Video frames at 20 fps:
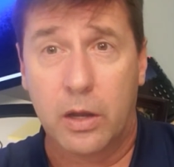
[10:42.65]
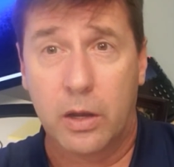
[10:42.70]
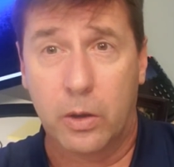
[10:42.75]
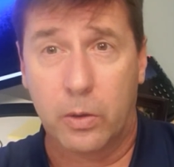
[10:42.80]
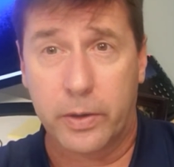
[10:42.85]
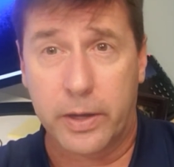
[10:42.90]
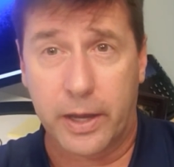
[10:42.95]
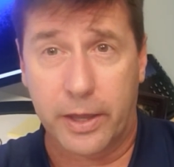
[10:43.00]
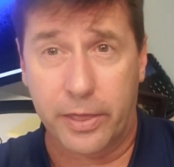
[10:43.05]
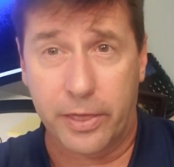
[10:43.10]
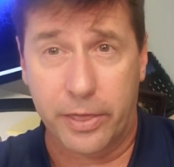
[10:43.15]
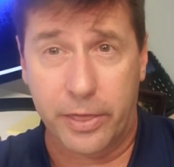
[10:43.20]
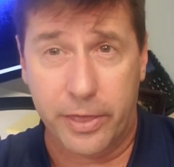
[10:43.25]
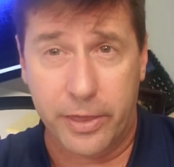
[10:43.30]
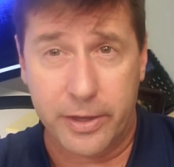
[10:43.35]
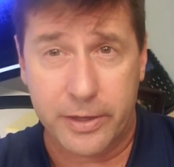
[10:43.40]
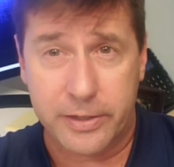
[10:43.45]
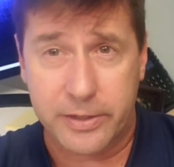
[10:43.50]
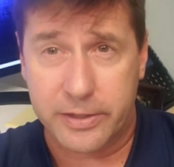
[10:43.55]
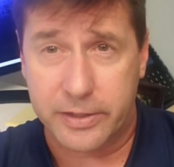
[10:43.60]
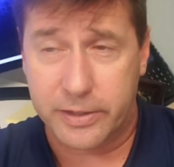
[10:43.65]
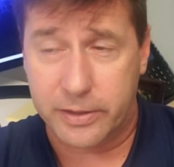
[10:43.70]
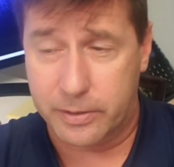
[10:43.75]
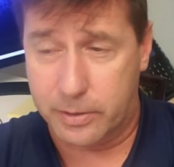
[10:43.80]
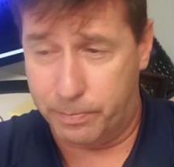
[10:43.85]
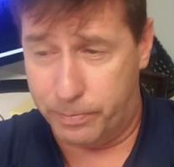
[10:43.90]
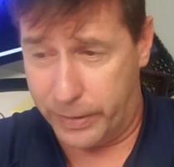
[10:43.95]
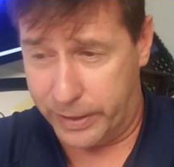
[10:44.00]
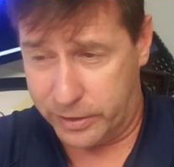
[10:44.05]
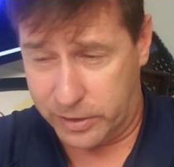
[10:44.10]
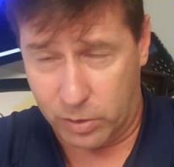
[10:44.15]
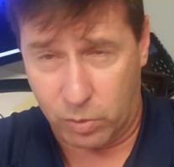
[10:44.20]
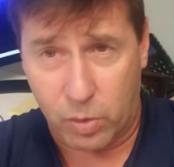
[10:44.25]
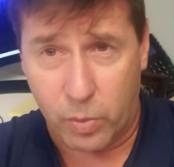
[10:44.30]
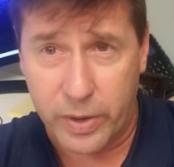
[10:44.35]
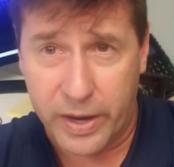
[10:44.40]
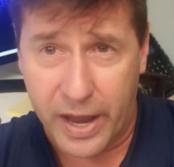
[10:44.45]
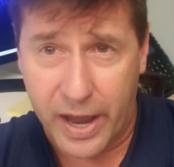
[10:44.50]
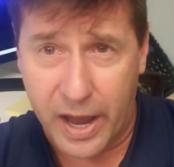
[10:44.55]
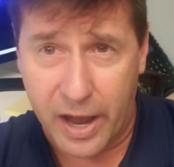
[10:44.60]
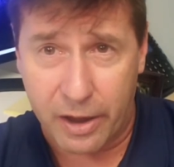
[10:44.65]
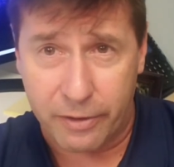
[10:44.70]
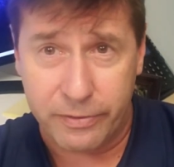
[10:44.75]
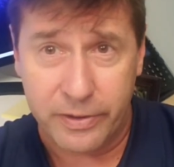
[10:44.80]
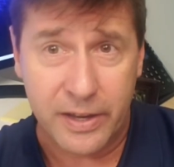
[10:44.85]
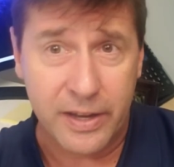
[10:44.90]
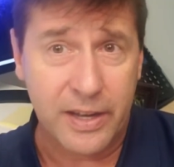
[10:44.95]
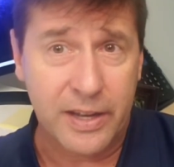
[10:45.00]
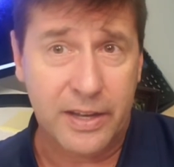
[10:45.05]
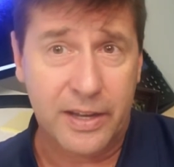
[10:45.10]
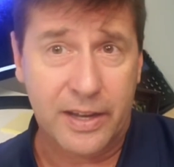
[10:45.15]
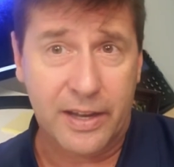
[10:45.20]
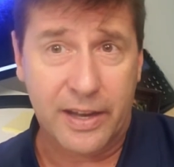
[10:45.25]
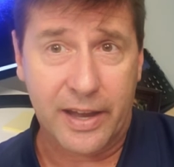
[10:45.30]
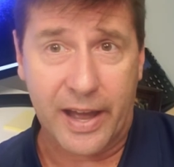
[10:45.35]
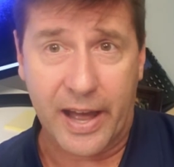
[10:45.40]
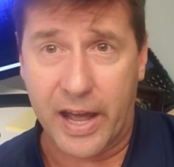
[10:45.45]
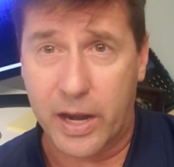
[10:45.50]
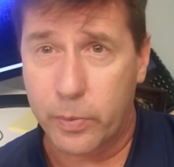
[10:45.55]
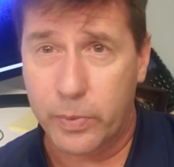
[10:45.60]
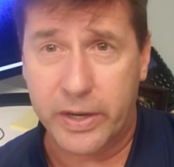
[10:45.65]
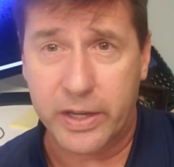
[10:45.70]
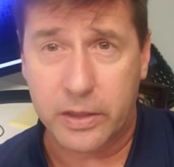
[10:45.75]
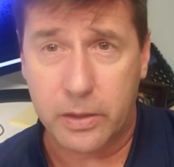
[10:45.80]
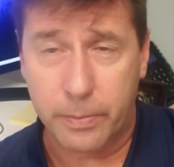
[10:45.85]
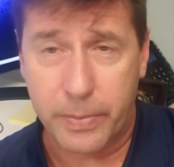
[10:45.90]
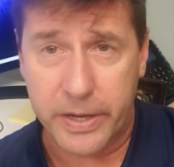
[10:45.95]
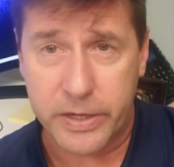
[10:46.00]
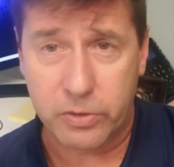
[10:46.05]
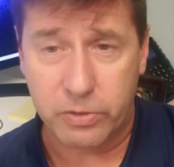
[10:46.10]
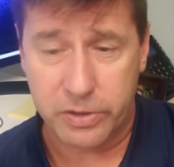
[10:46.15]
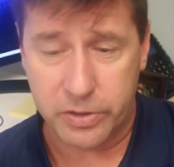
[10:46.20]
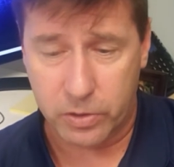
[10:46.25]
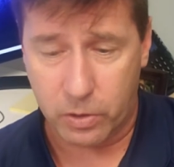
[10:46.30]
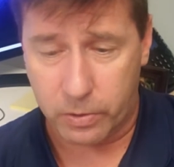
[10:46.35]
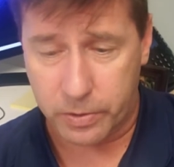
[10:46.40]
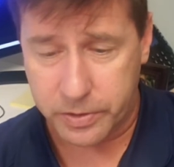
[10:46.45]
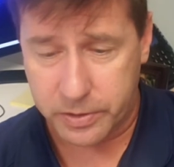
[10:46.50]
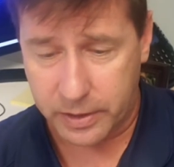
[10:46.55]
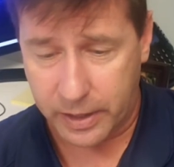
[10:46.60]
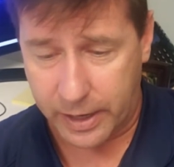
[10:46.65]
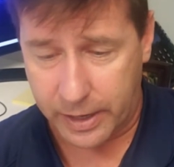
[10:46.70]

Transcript: okay, this is based on what we have, how do we get the best results?